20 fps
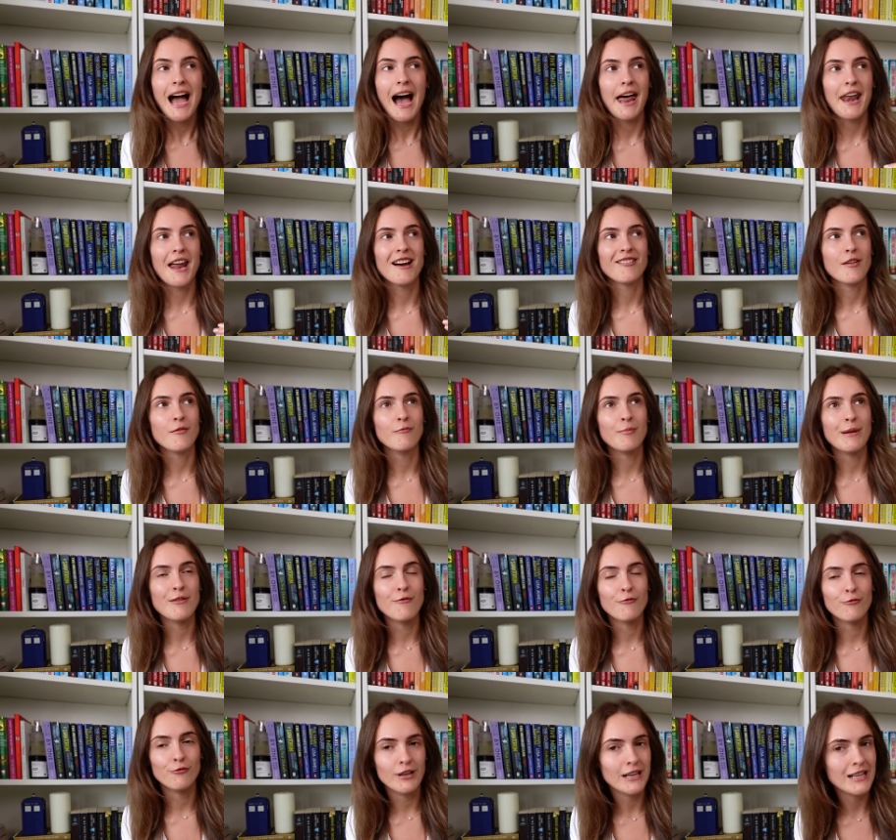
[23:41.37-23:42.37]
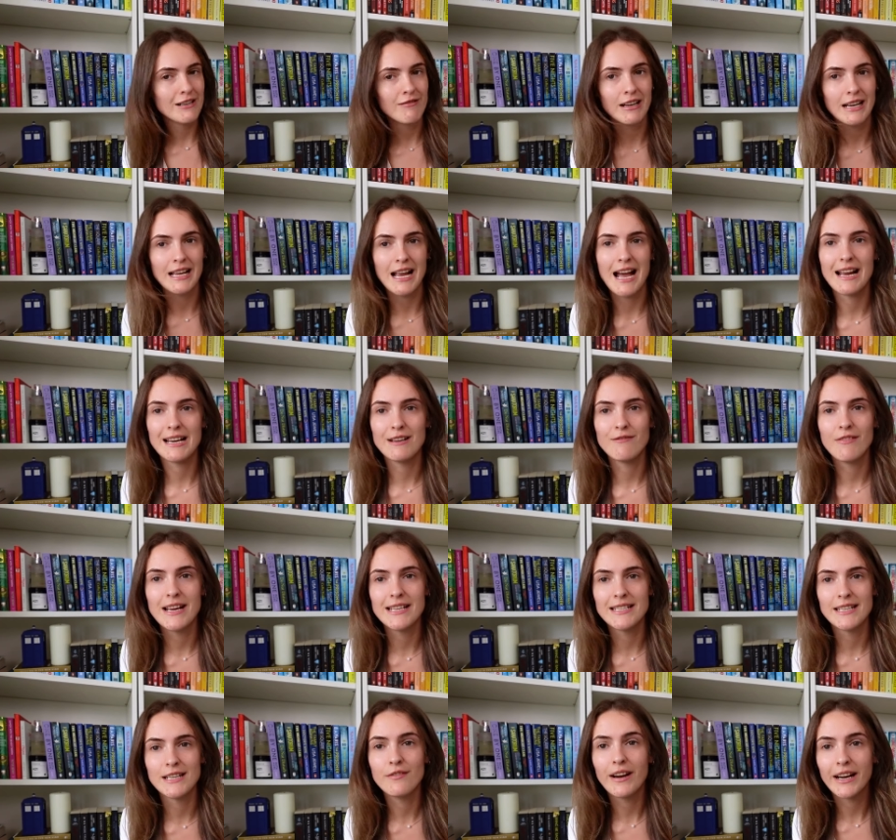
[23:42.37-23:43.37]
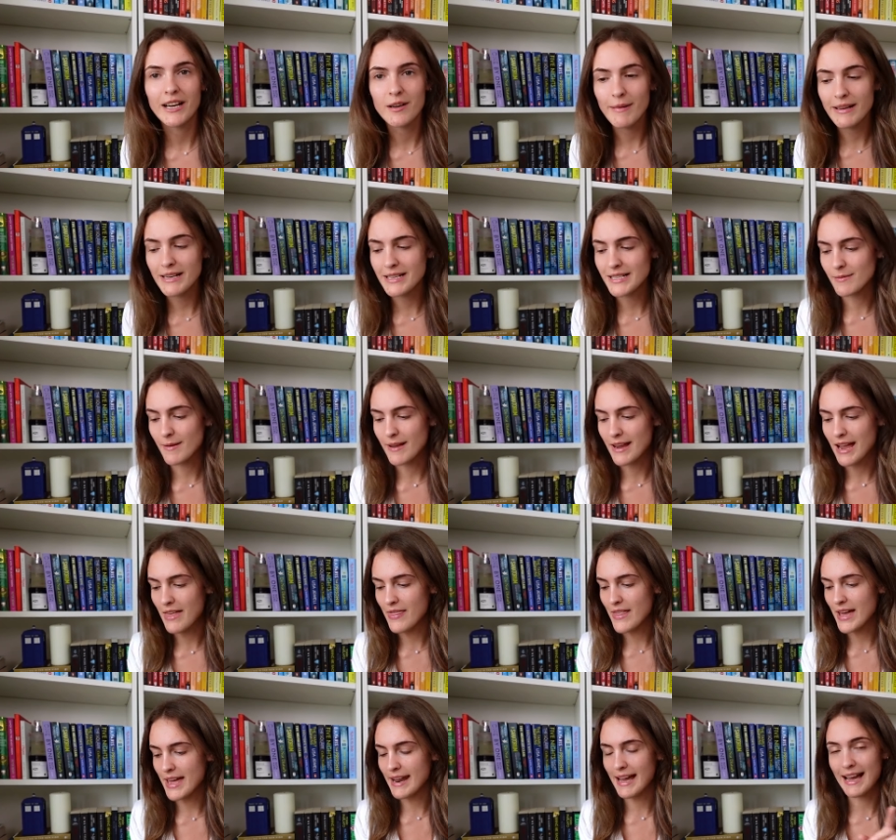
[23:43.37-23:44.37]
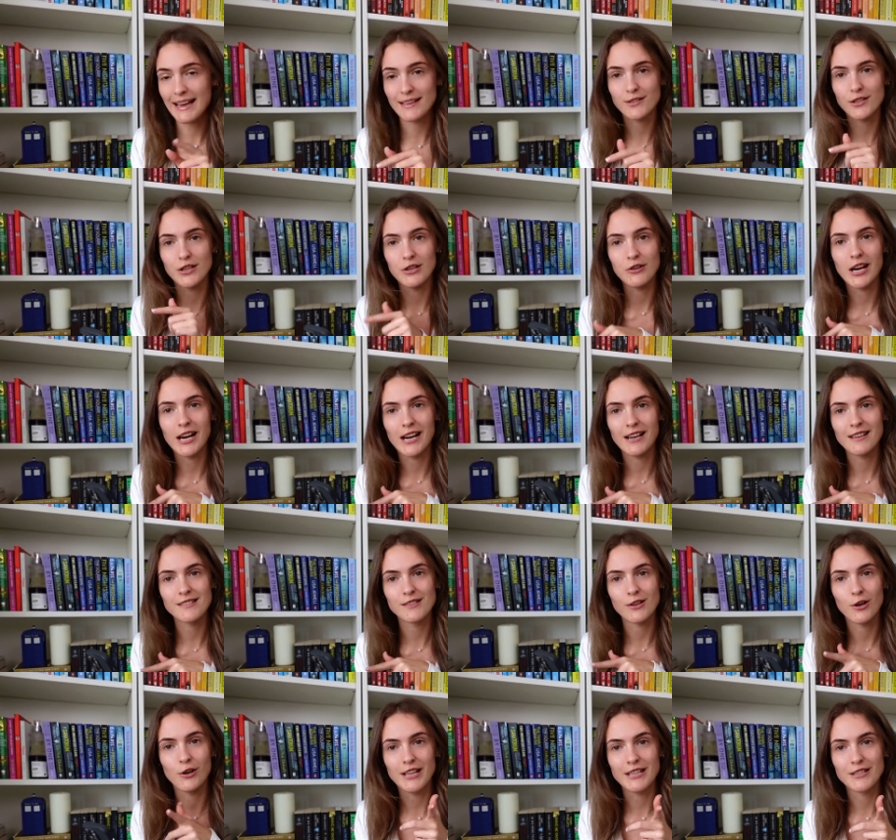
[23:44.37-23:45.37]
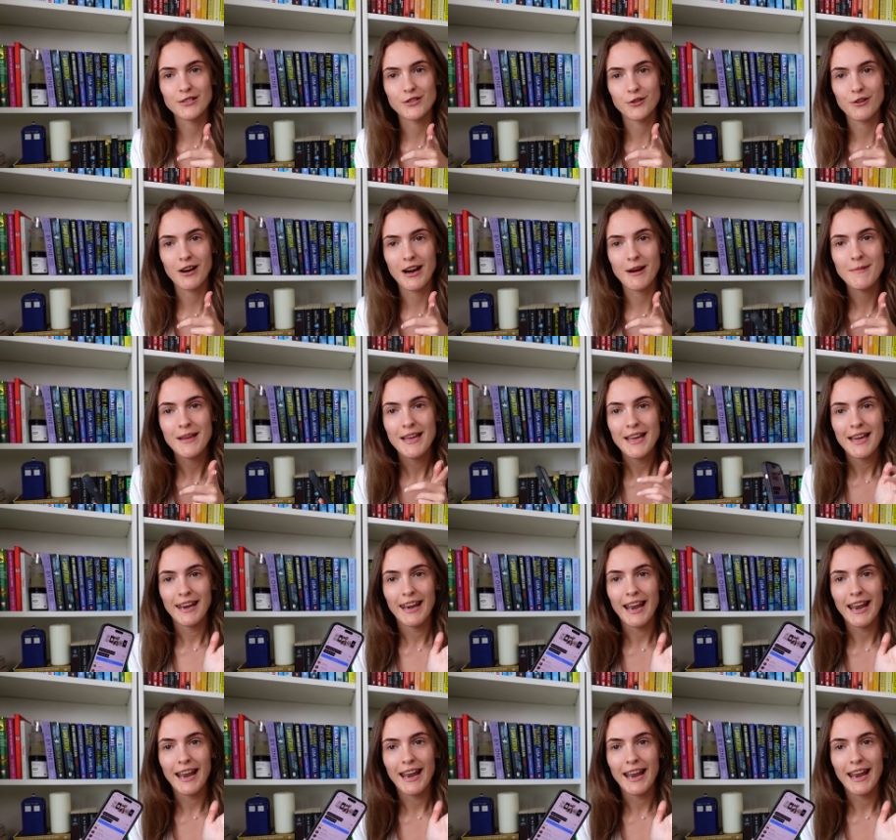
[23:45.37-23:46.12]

and have been really, really highly rated and recommended to me and then ask you guys on Instagram,